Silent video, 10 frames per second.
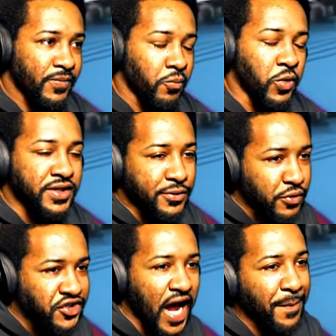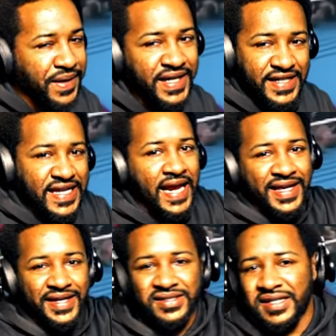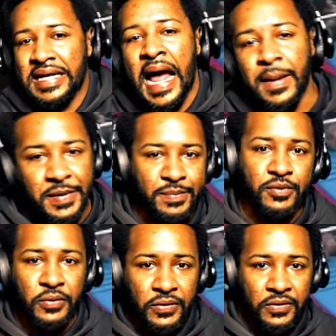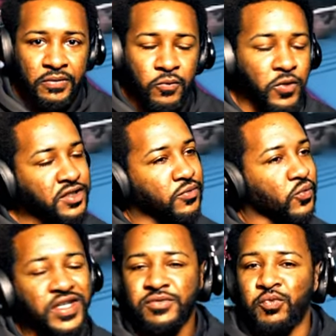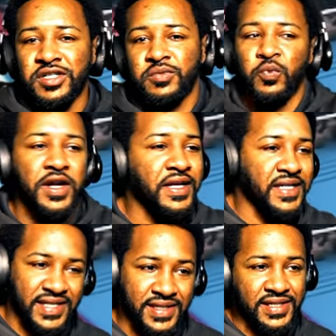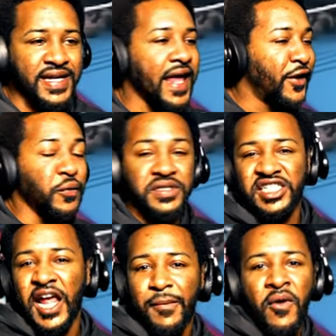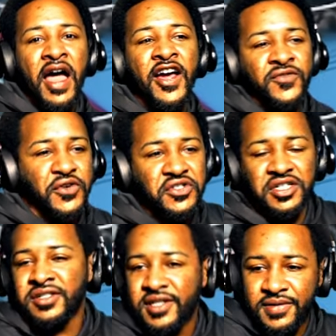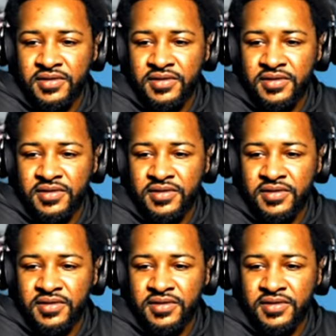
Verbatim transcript: What do Japanese got against the Thai people? What is this? This got to do with samurais versus